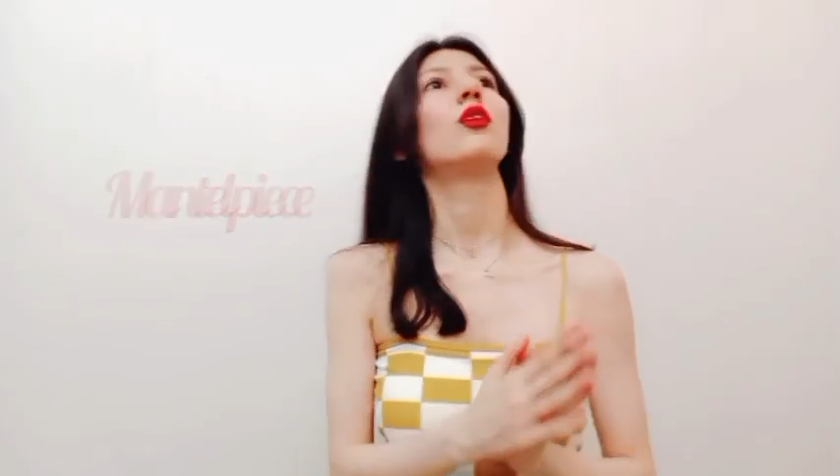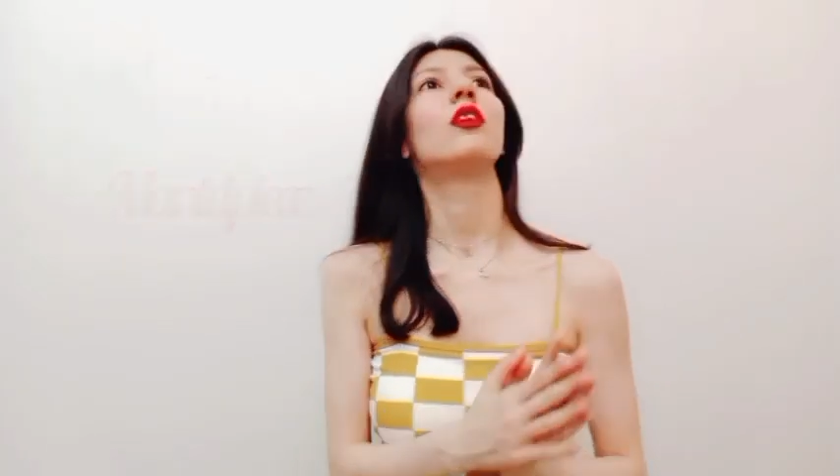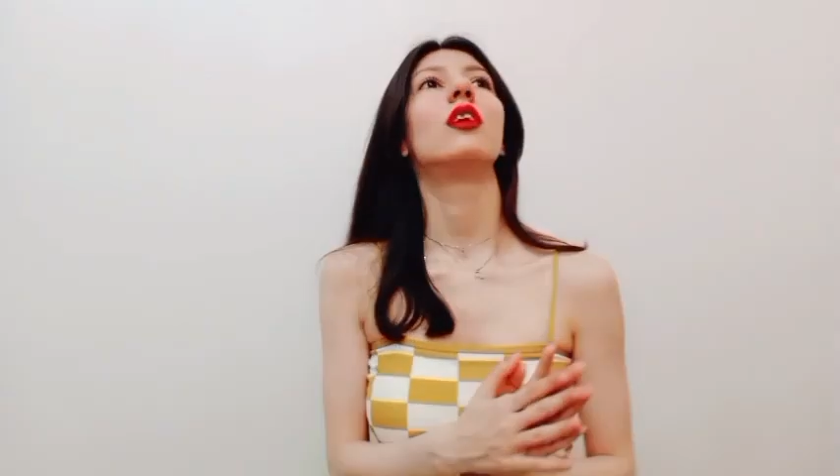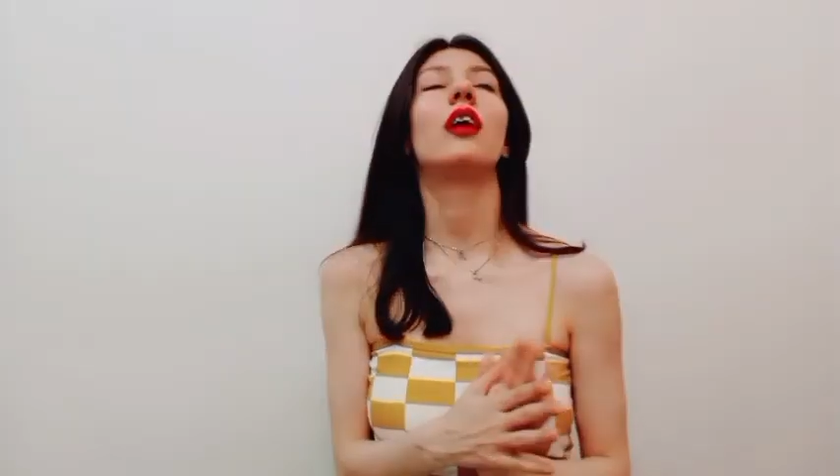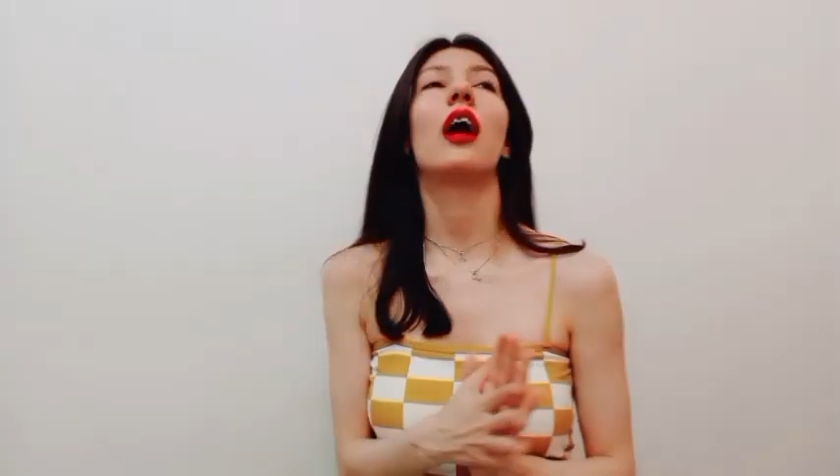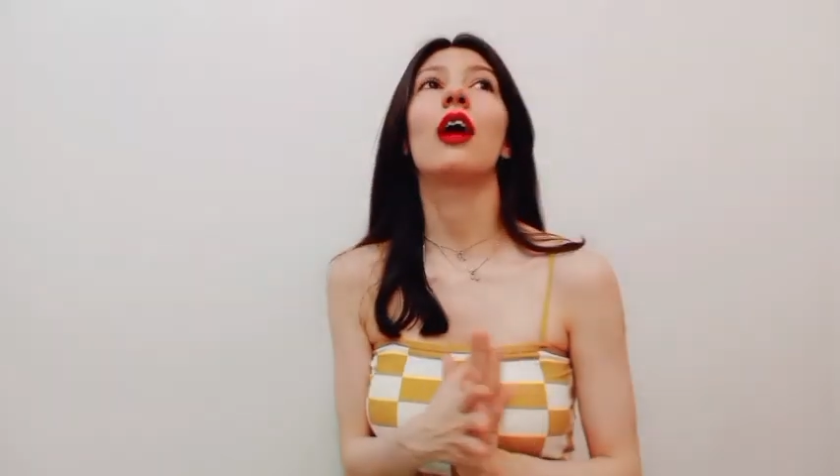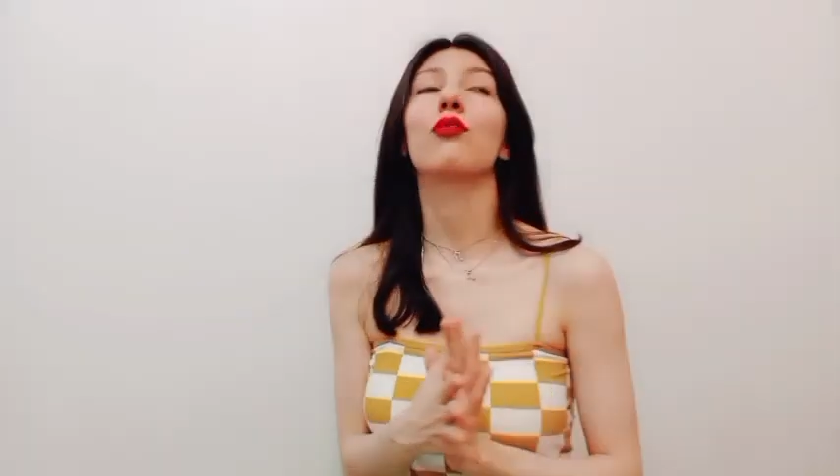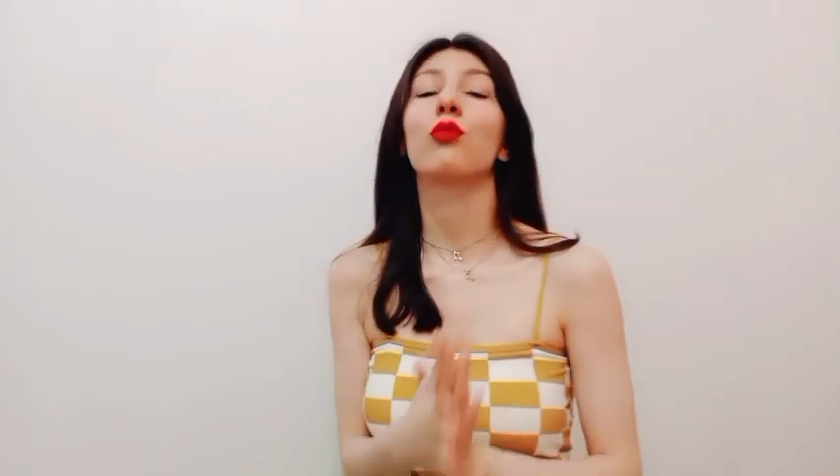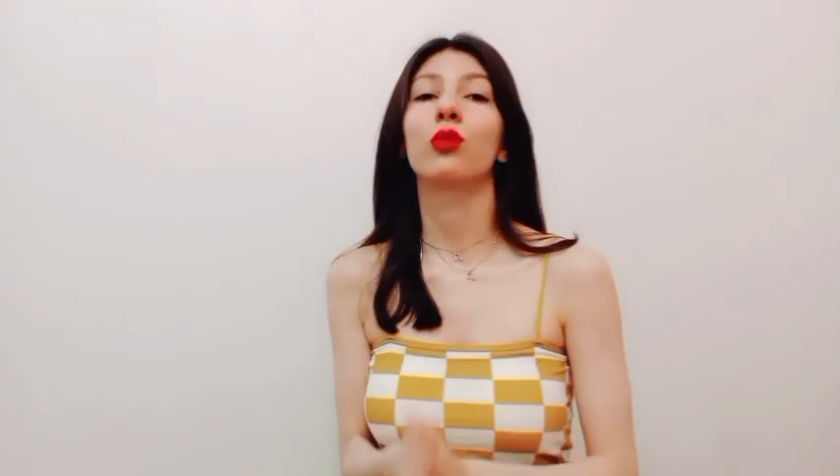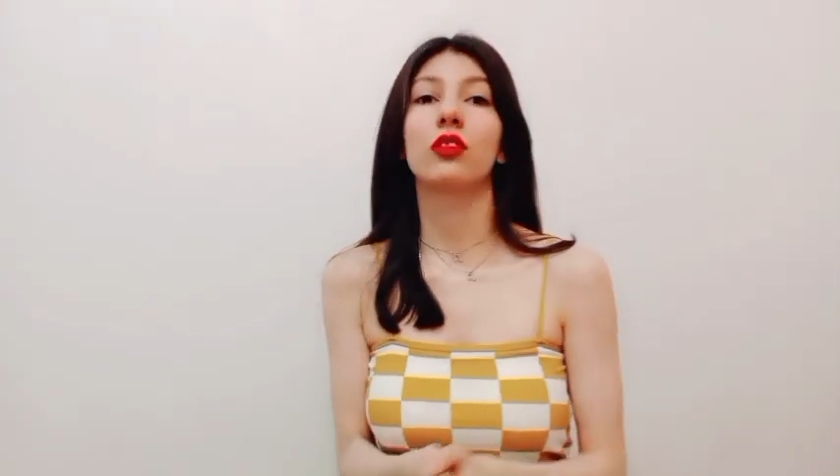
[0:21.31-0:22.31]
They have
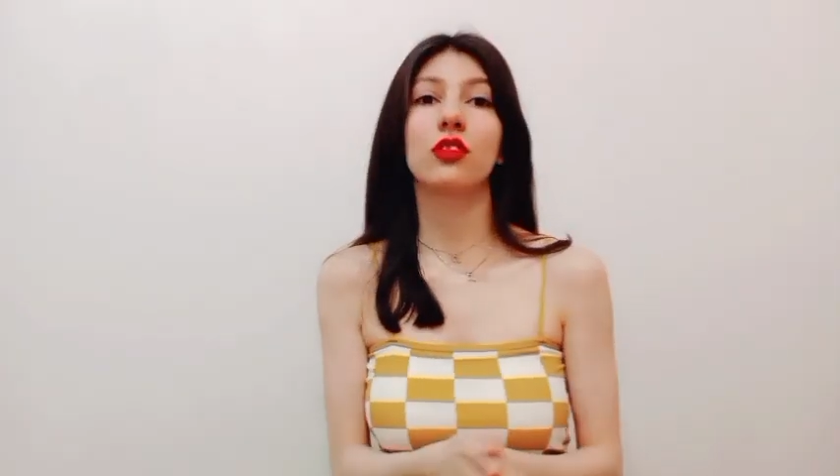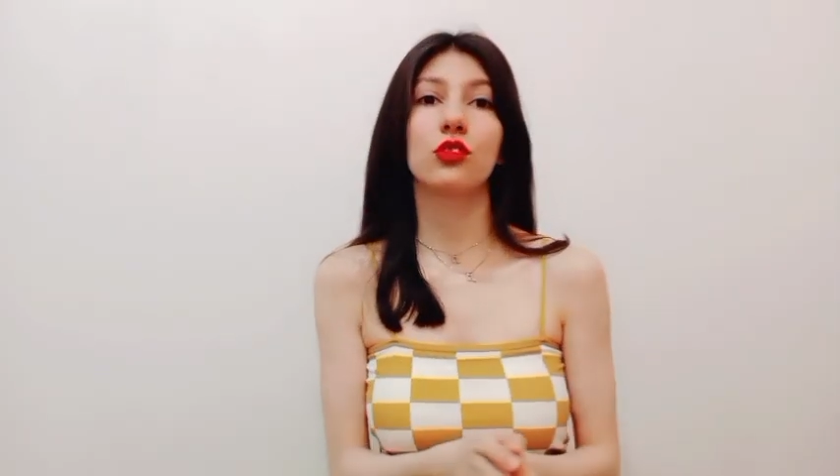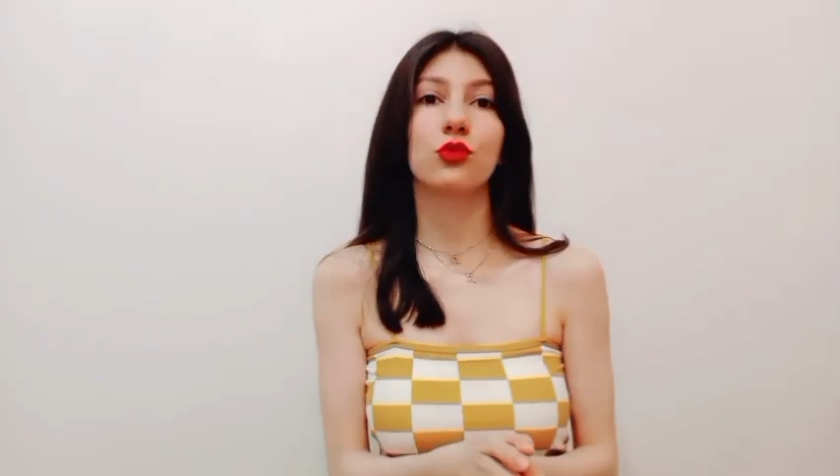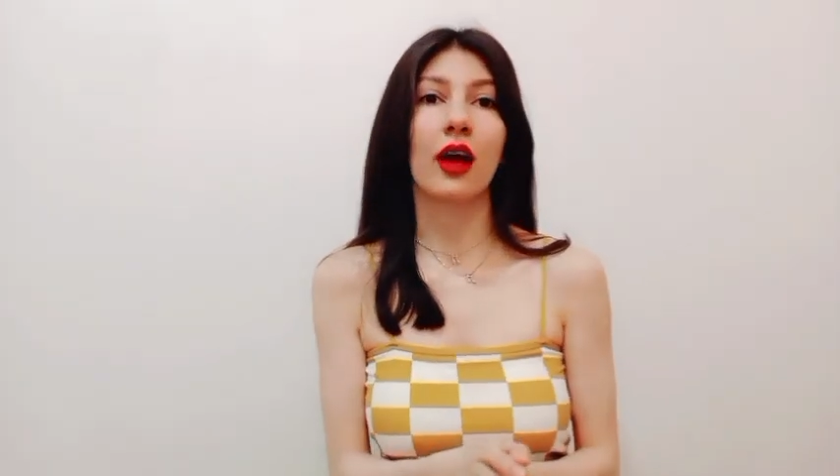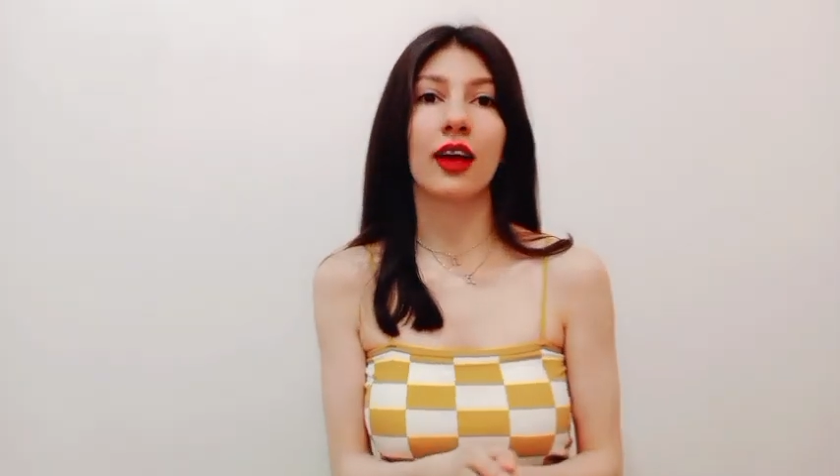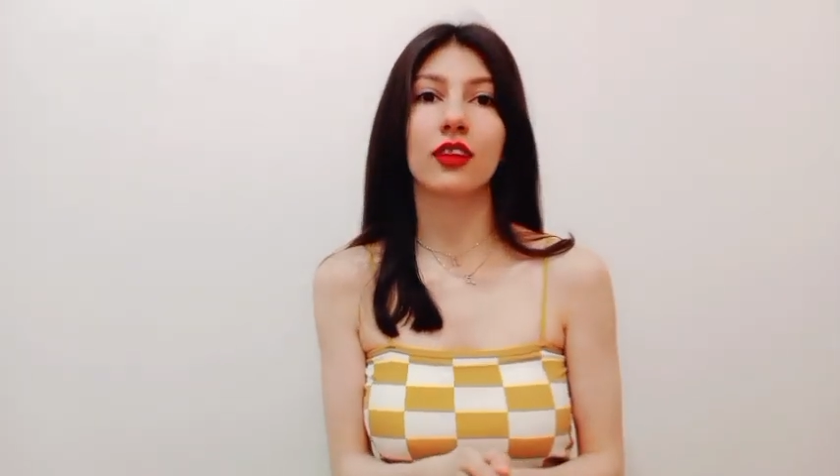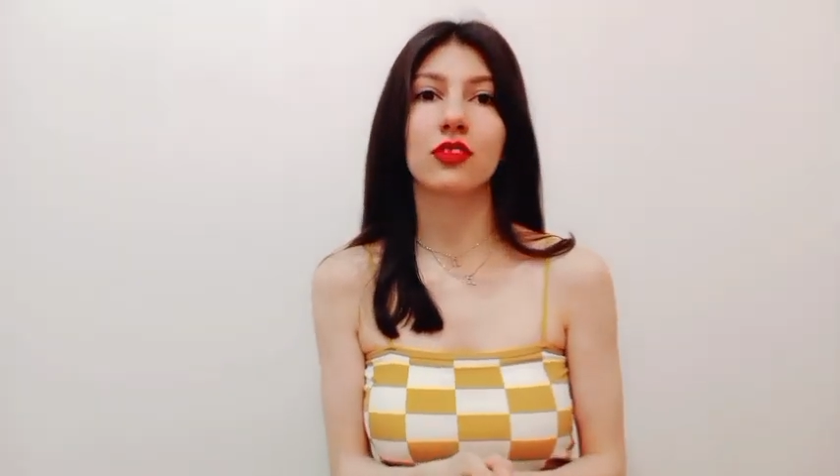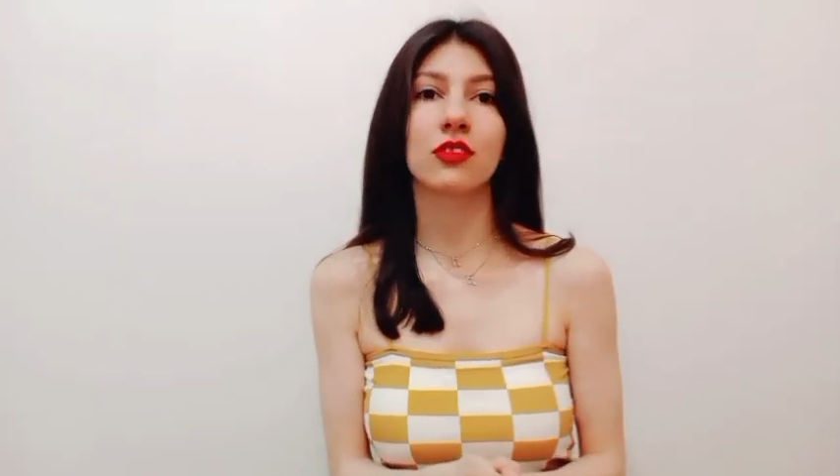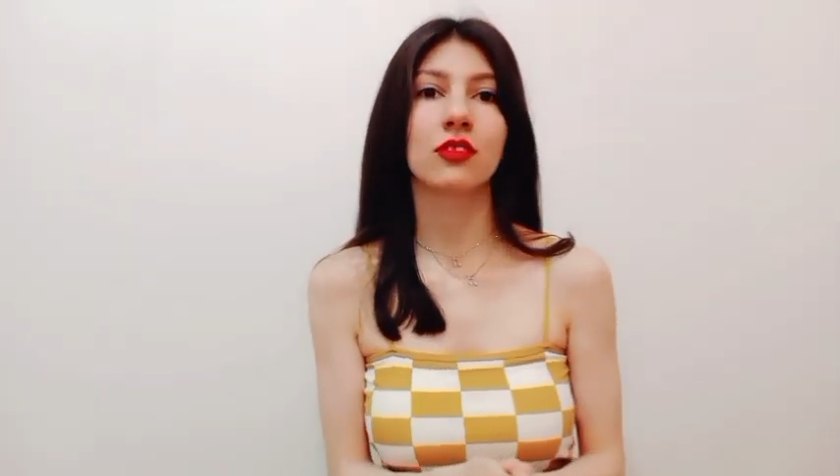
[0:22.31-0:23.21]
14 tracks.